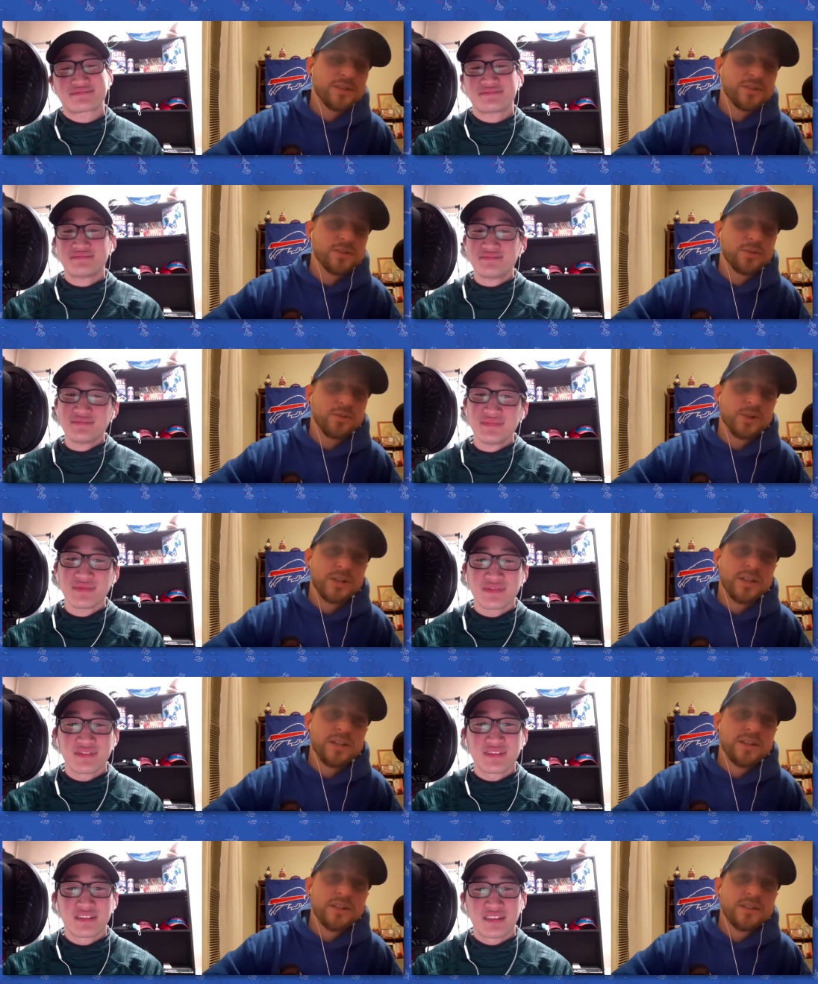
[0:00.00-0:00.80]

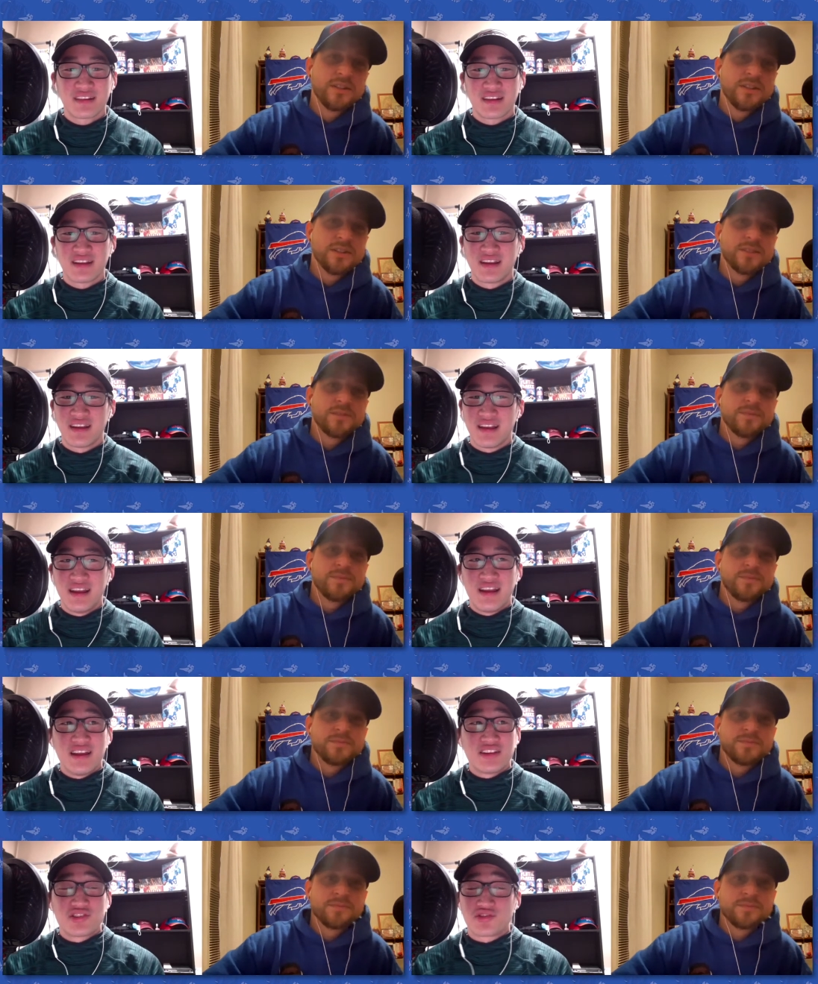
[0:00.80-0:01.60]
Speaker 1: story.
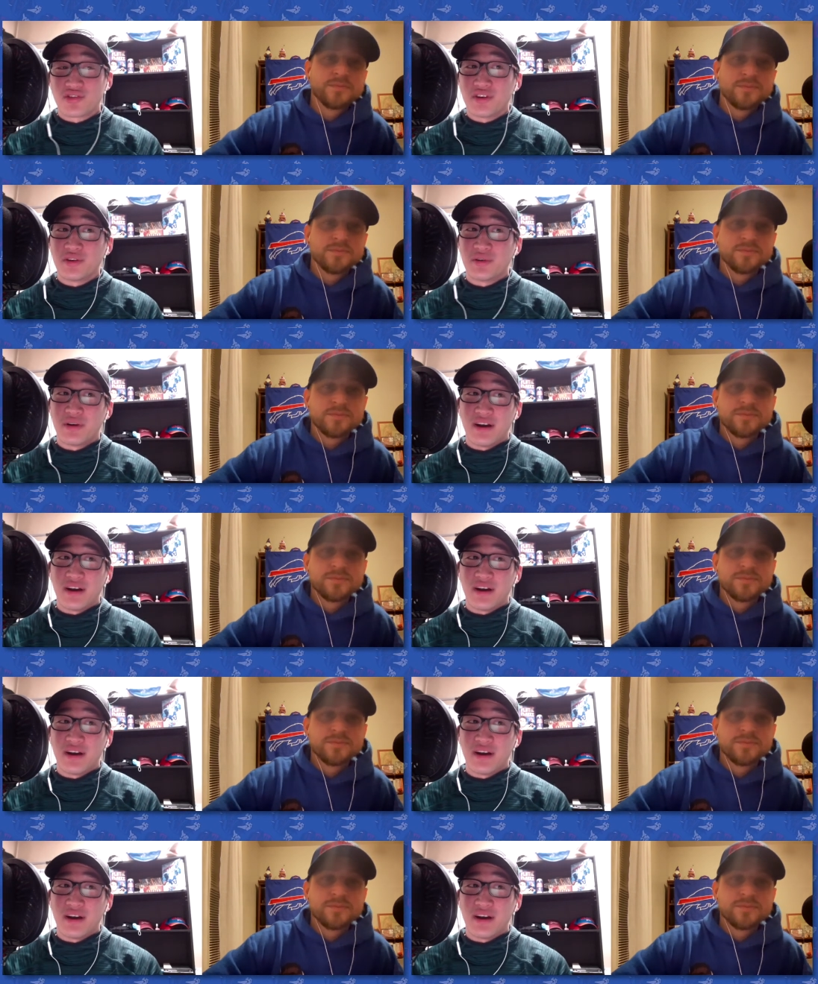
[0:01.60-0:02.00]
True.